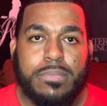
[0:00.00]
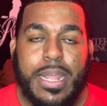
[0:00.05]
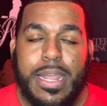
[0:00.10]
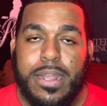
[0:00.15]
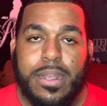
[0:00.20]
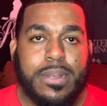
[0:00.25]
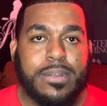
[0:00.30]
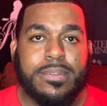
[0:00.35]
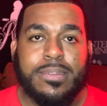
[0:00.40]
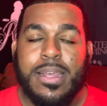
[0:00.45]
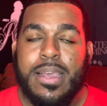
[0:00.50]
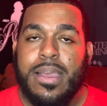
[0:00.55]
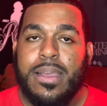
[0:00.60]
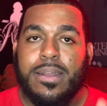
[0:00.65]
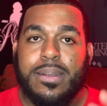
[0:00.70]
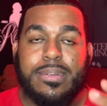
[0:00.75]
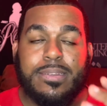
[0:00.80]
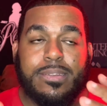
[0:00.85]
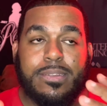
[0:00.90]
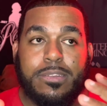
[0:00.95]
Cause
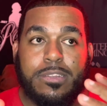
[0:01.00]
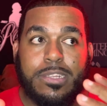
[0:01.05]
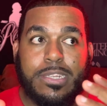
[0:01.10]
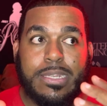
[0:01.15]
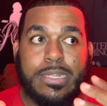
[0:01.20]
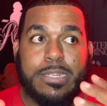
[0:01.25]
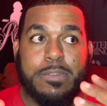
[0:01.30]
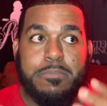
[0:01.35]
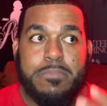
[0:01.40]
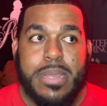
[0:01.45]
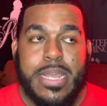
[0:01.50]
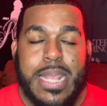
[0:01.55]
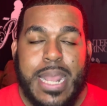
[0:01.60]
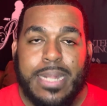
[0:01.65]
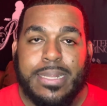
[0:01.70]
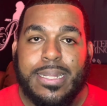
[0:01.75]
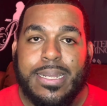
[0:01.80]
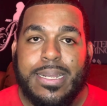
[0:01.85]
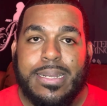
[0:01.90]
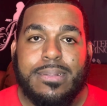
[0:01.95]
to me,
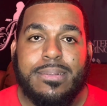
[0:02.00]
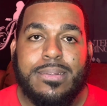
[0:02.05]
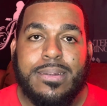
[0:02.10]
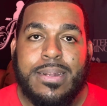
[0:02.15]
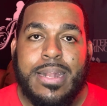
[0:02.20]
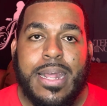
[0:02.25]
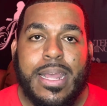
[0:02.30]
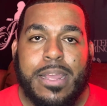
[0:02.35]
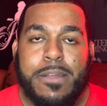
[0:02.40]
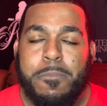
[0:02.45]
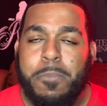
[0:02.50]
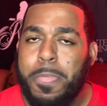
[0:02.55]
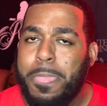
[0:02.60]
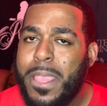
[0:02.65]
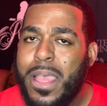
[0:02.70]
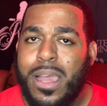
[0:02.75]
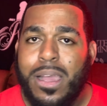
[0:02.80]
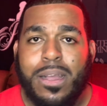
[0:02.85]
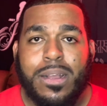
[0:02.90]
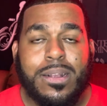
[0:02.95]
at the end of the day,
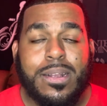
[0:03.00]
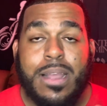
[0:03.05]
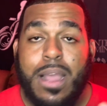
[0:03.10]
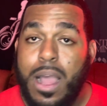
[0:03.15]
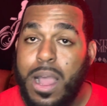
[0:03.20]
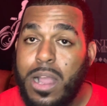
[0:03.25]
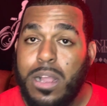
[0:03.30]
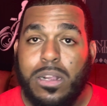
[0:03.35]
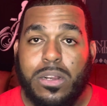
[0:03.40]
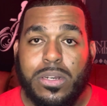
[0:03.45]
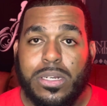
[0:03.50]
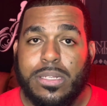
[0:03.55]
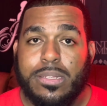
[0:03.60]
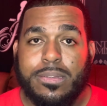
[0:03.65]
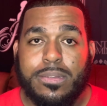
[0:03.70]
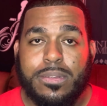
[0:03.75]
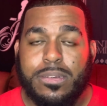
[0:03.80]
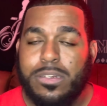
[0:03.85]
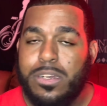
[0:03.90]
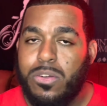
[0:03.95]

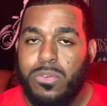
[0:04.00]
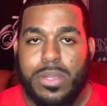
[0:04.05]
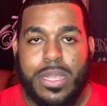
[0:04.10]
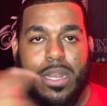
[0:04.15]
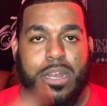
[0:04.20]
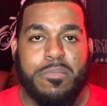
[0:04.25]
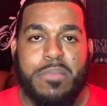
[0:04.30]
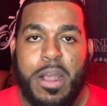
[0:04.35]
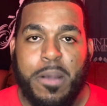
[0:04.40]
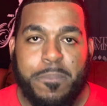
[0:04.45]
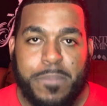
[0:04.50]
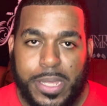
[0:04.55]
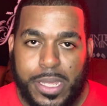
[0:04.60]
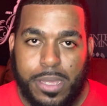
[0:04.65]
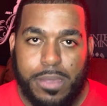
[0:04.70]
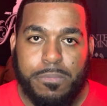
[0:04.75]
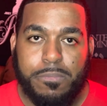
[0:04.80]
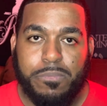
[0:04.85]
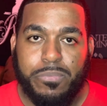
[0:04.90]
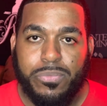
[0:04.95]
Congress don't care about
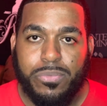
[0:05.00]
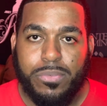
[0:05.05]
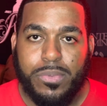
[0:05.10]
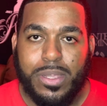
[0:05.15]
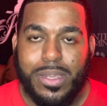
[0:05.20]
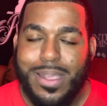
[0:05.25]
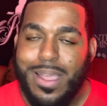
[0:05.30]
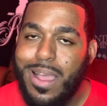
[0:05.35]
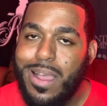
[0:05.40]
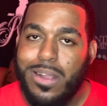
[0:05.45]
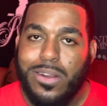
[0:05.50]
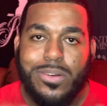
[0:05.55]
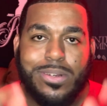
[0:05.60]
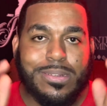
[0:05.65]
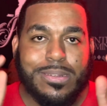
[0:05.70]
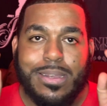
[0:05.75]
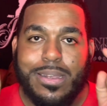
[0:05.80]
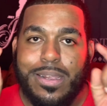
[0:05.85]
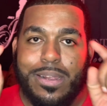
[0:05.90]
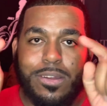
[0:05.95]
me. Congress
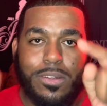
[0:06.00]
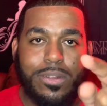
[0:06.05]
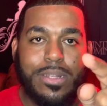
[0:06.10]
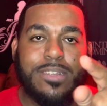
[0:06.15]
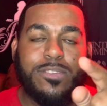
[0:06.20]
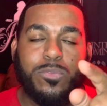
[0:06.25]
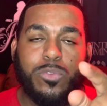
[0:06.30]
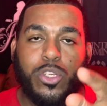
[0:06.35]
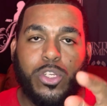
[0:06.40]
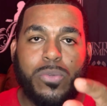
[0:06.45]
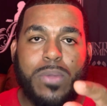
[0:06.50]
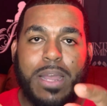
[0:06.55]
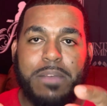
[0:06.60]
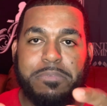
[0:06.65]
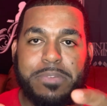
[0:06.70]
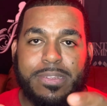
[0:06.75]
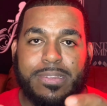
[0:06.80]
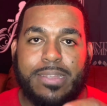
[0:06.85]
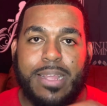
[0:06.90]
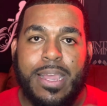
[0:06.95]
could care less what you have
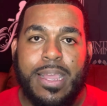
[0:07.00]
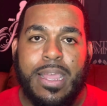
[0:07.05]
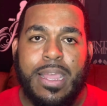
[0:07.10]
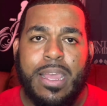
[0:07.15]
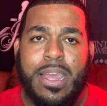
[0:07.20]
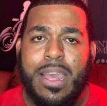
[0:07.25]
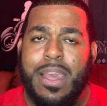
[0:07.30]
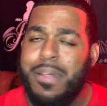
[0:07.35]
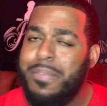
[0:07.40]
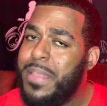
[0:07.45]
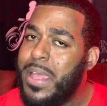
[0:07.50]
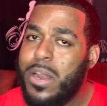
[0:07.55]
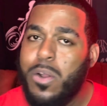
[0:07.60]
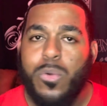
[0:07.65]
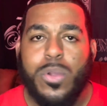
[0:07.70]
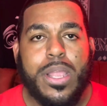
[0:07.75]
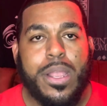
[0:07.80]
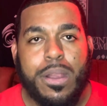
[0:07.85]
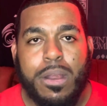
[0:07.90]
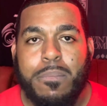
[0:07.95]
to say. They
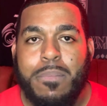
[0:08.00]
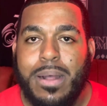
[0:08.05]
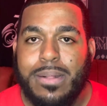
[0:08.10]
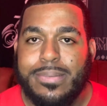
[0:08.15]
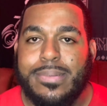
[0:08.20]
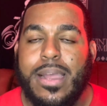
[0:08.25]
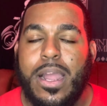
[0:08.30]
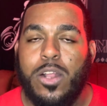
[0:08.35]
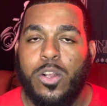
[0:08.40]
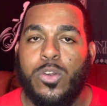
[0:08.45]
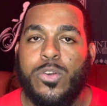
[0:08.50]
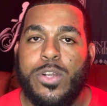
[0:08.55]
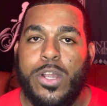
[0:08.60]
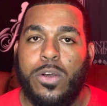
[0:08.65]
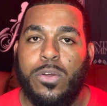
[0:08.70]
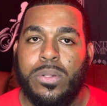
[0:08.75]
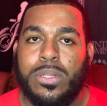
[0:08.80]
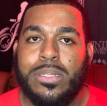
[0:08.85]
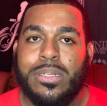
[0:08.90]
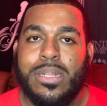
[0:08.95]
don't care about Tyler
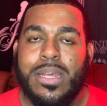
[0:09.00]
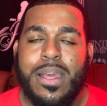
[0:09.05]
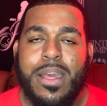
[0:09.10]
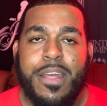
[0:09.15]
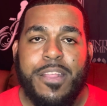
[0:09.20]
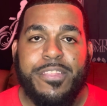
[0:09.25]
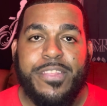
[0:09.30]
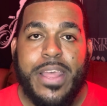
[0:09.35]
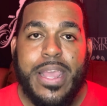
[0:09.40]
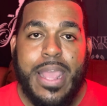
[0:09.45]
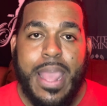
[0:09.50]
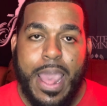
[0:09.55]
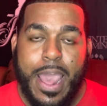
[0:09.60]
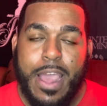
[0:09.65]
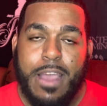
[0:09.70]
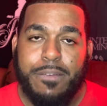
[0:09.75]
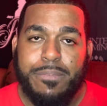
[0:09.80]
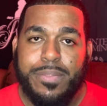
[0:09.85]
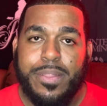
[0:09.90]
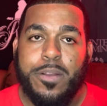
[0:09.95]
Nolan. They
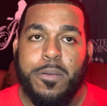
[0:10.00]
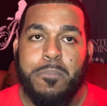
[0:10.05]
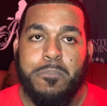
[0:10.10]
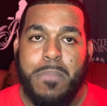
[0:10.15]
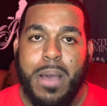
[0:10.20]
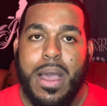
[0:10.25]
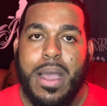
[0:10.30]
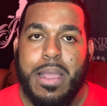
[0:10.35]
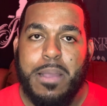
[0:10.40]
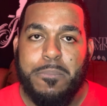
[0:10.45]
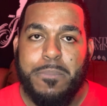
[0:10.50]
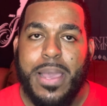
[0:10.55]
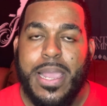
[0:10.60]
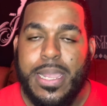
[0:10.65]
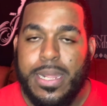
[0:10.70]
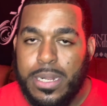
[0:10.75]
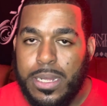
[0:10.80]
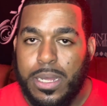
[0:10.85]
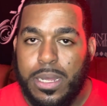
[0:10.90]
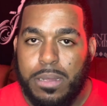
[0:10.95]
have their mind
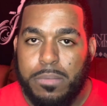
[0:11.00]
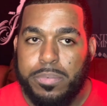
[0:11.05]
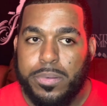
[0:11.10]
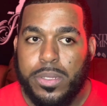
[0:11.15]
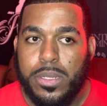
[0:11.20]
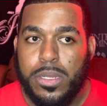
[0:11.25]
made up.